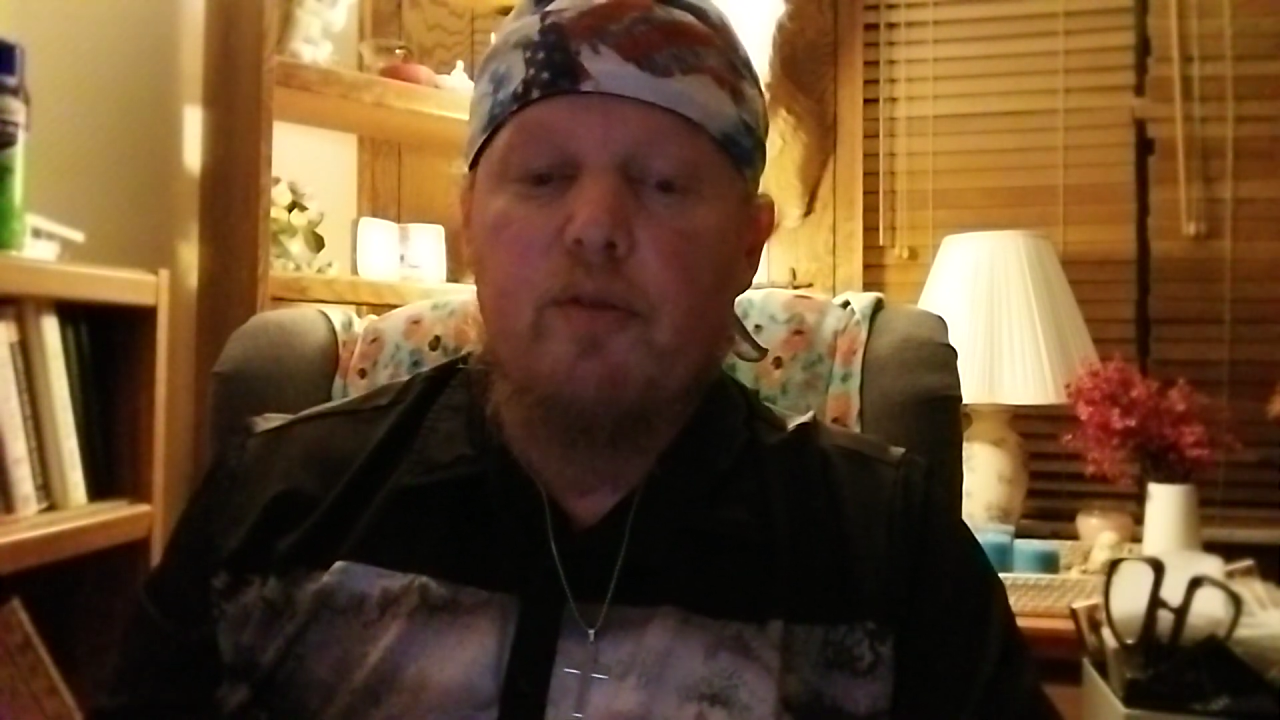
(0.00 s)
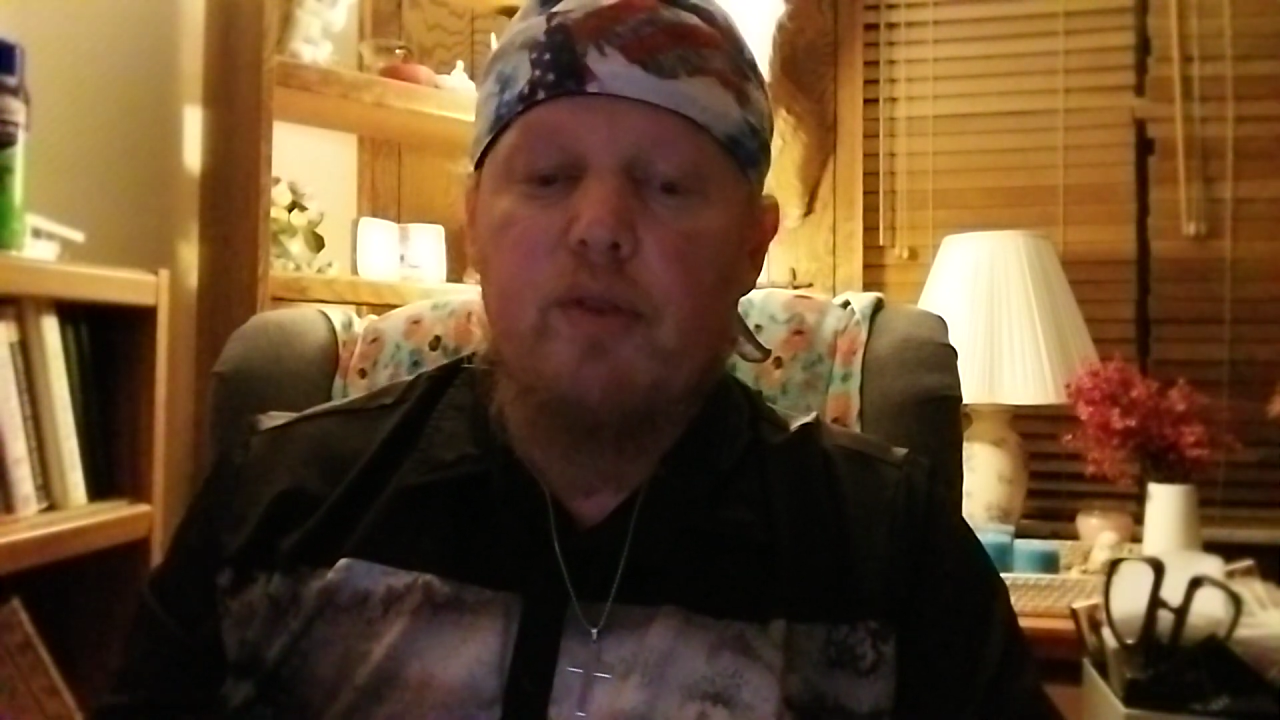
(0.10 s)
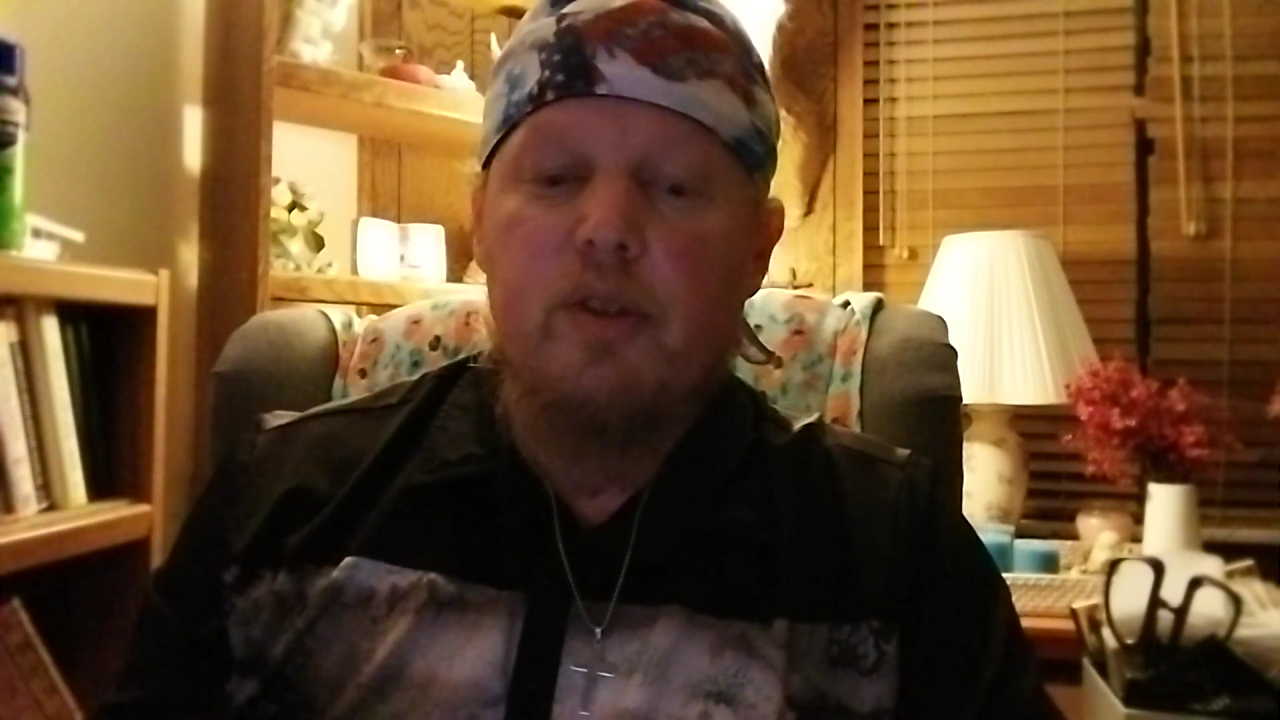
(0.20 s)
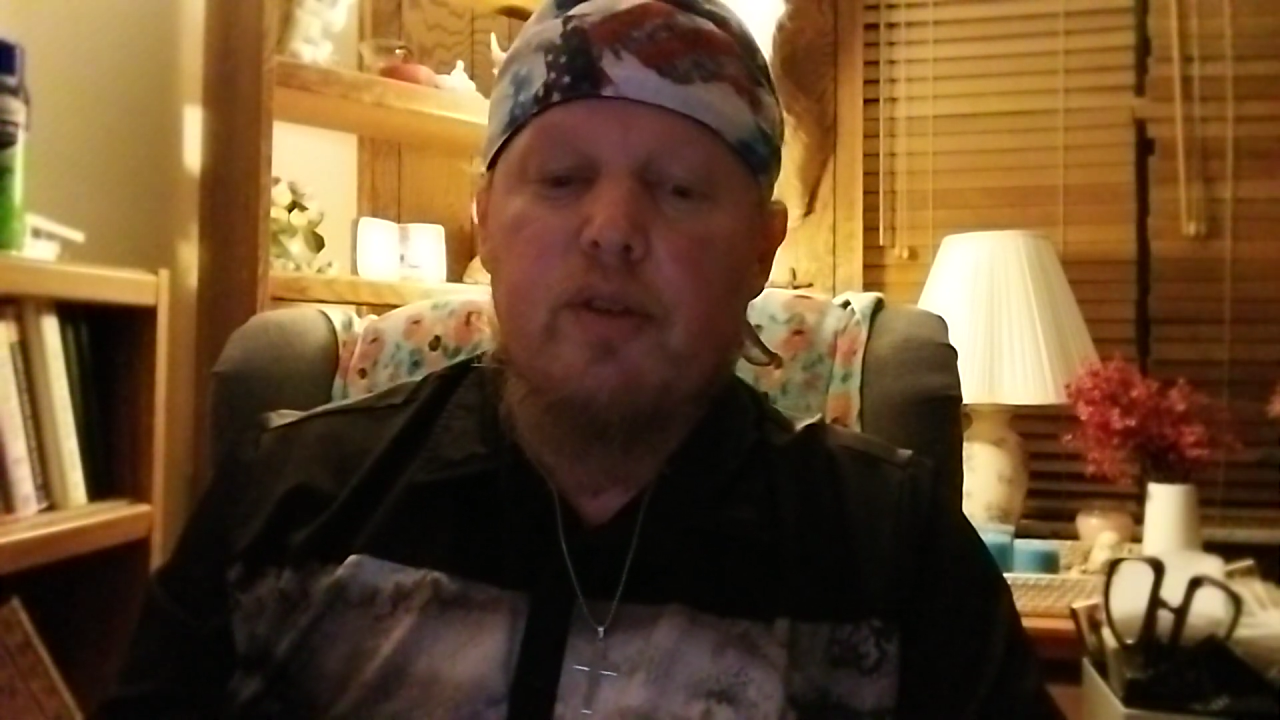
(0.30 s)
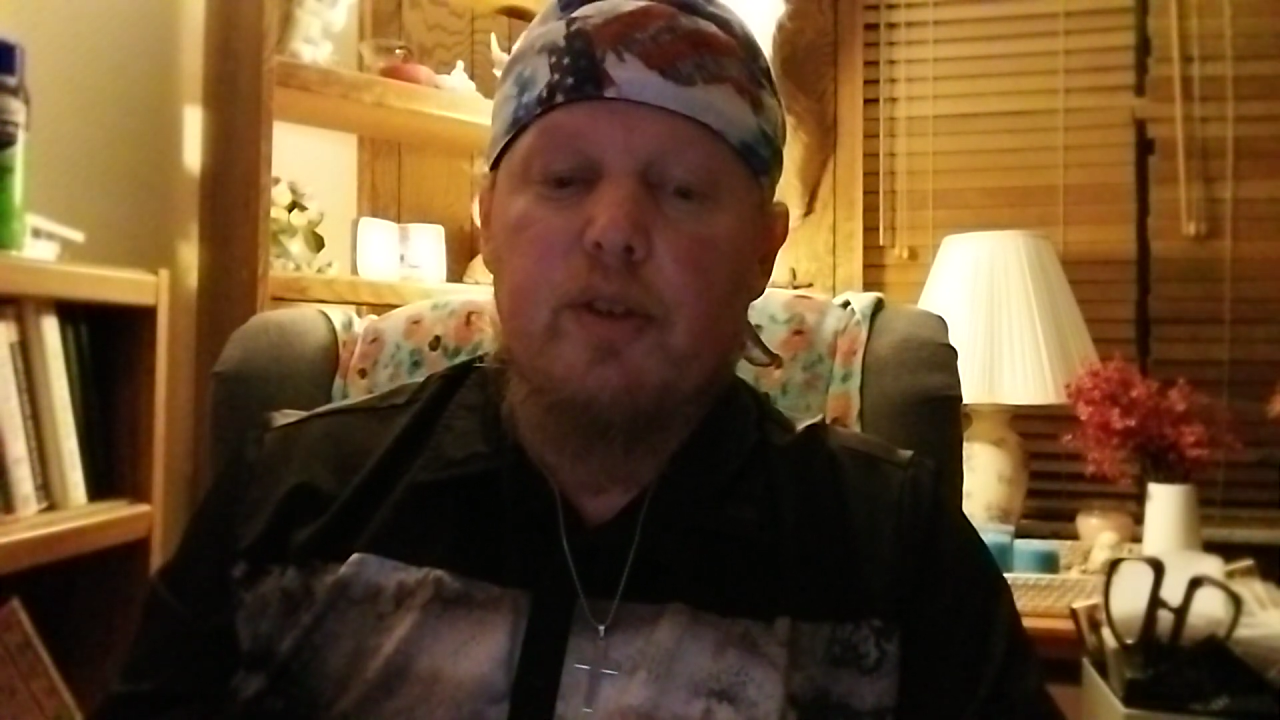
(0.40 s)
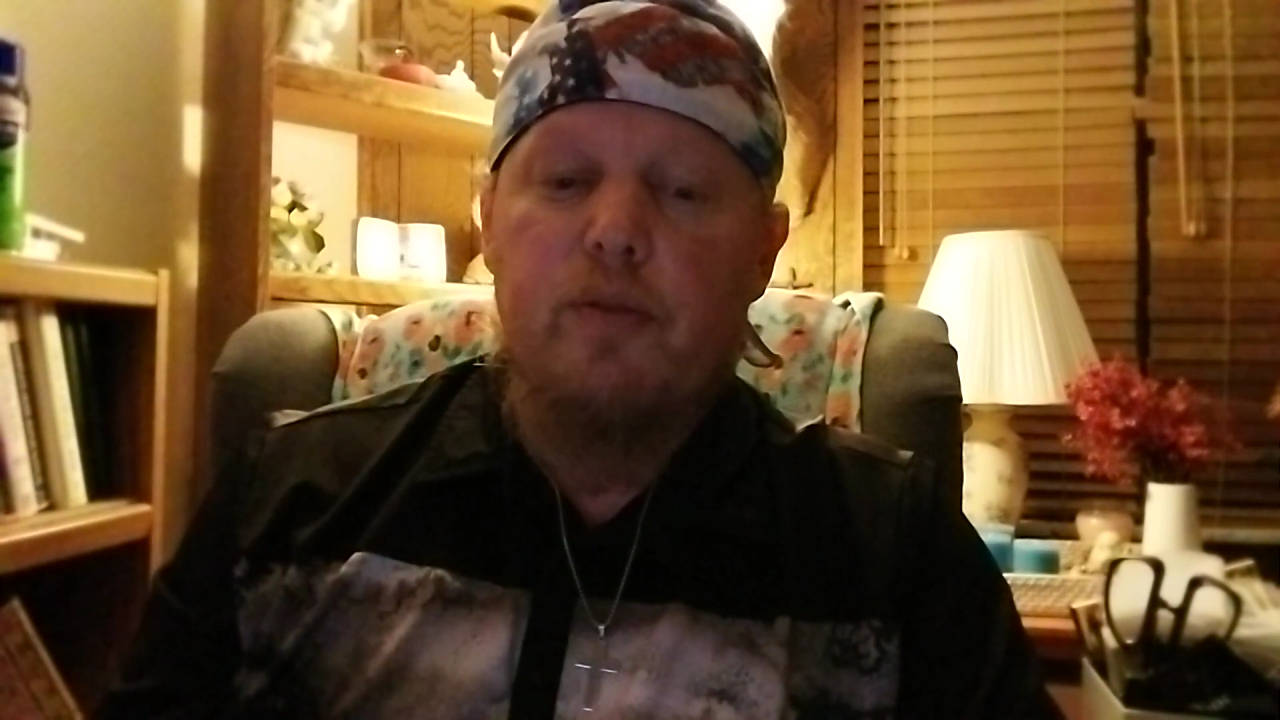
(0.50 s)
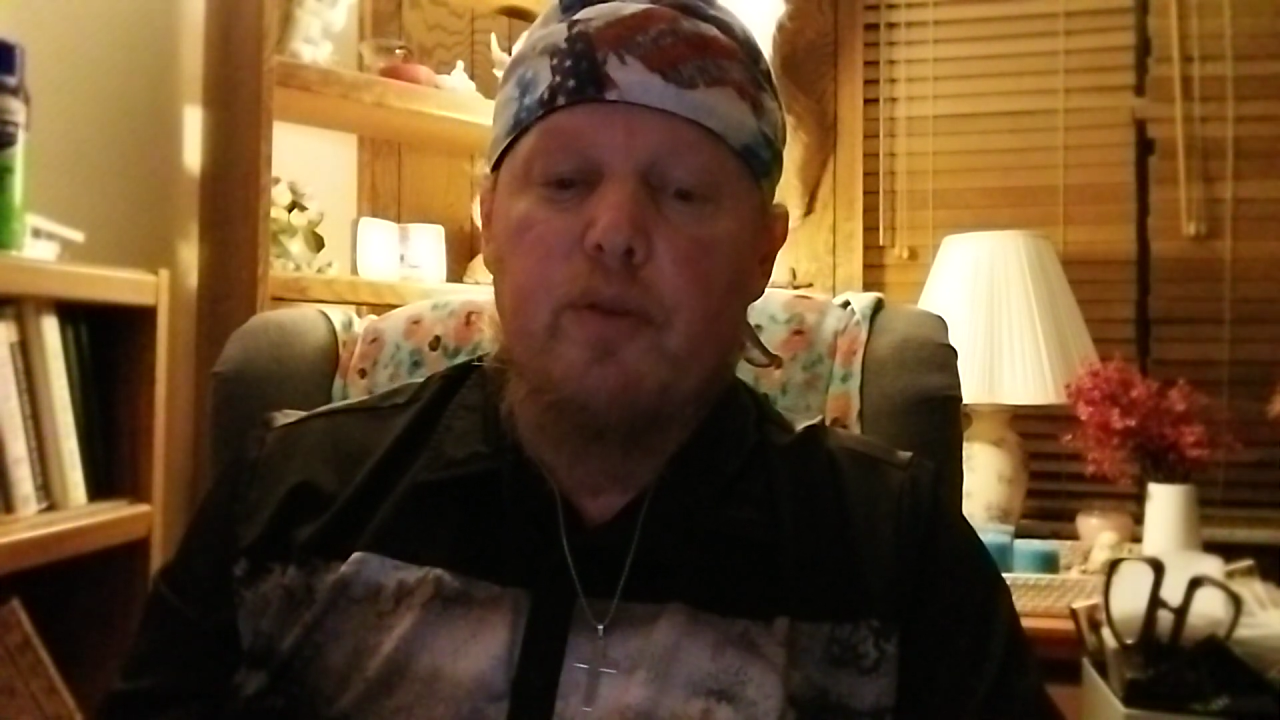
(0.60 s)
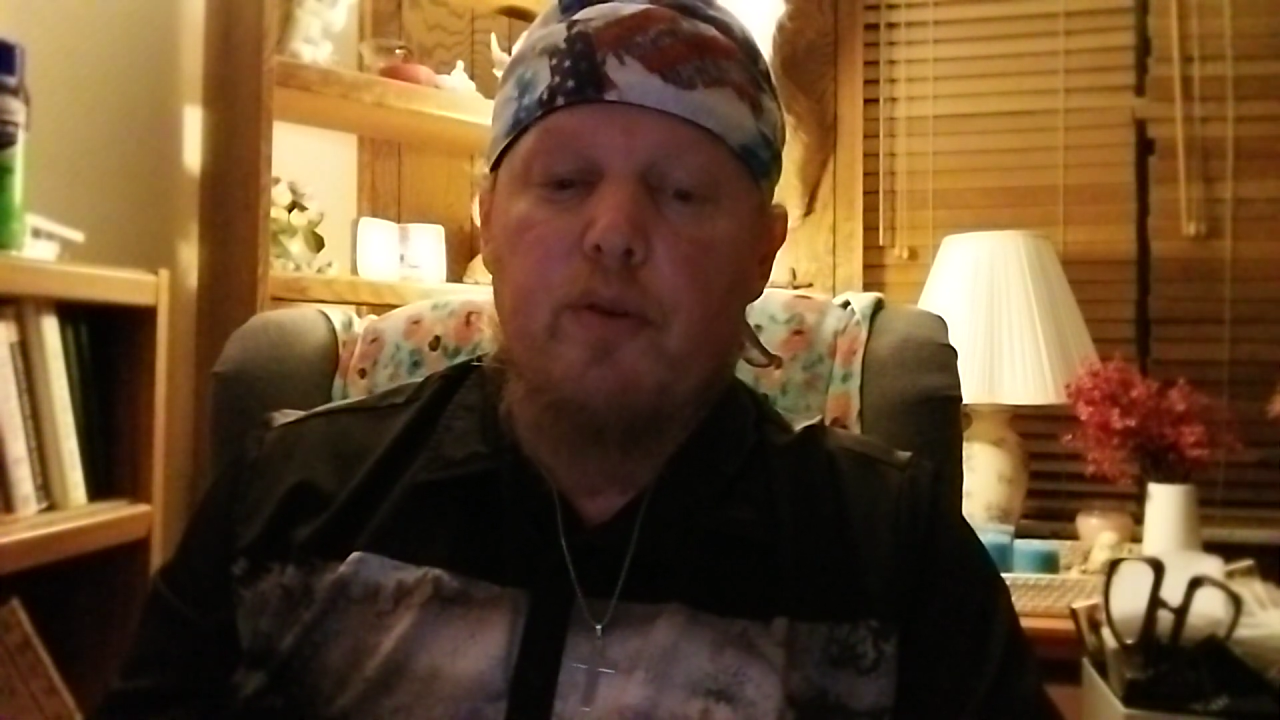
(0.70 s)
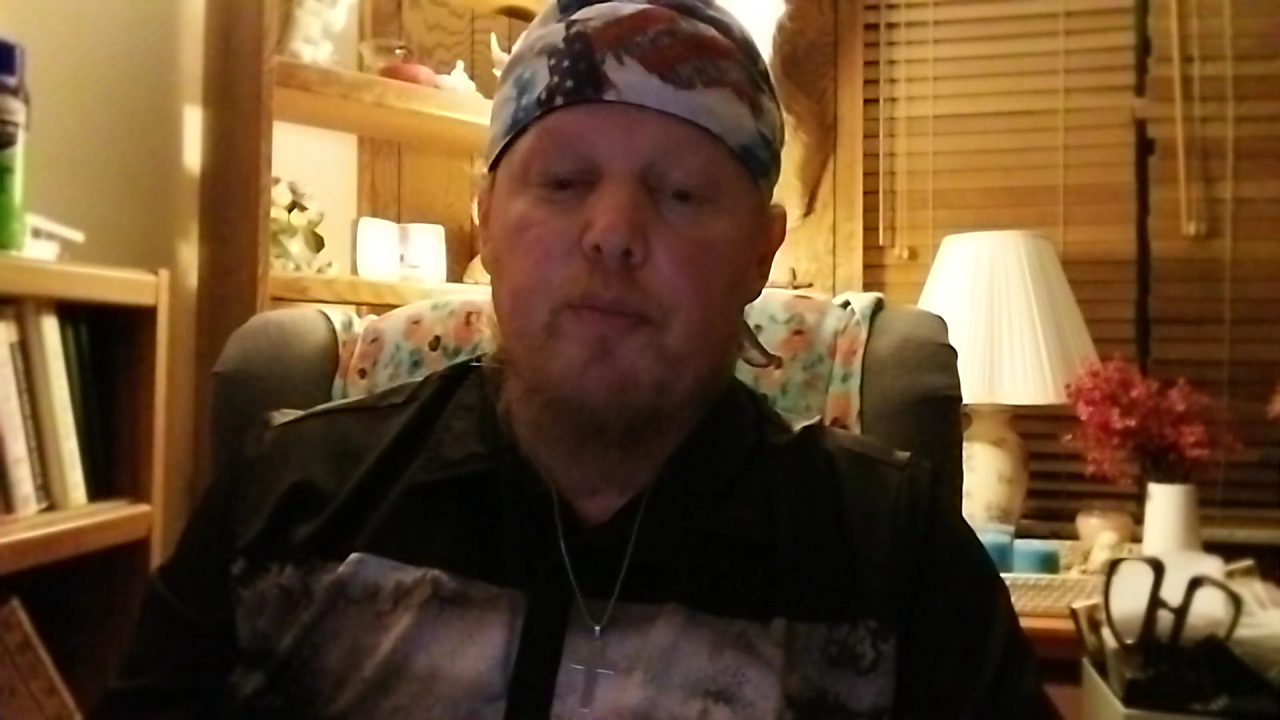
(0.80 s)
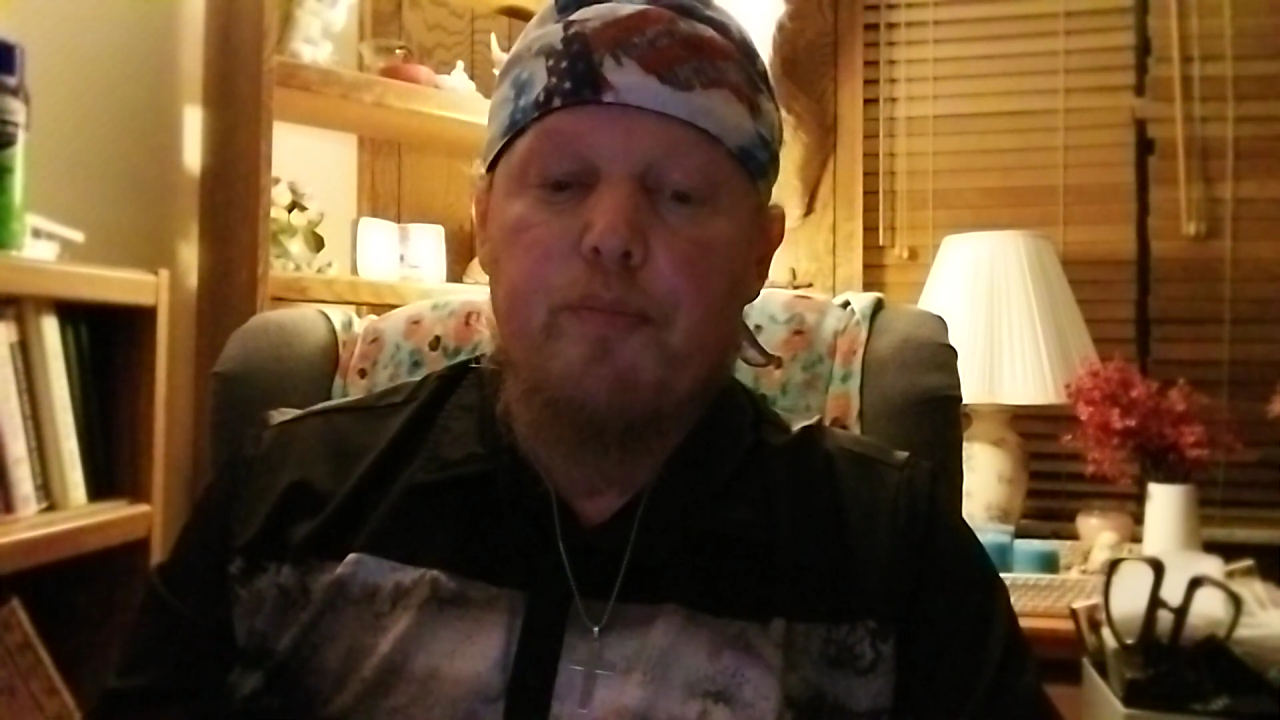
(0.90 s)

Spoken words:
research for.